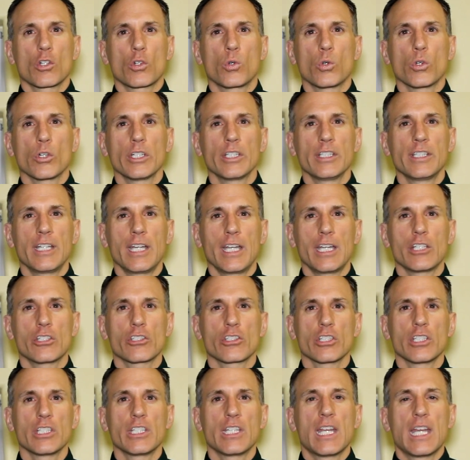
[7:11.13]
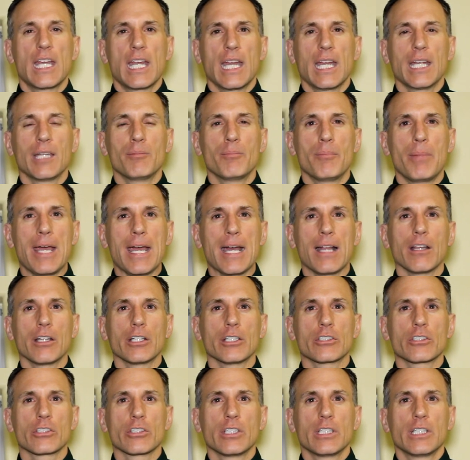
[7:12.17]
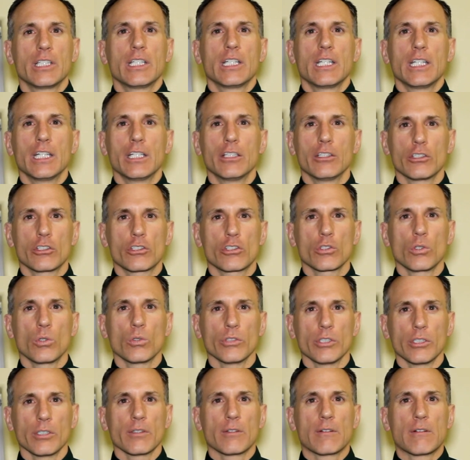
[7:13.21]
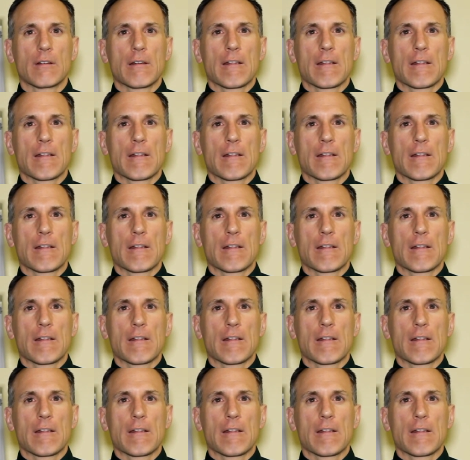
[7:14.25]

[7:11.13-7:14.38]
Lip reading: coordination, and balance in the shoulder.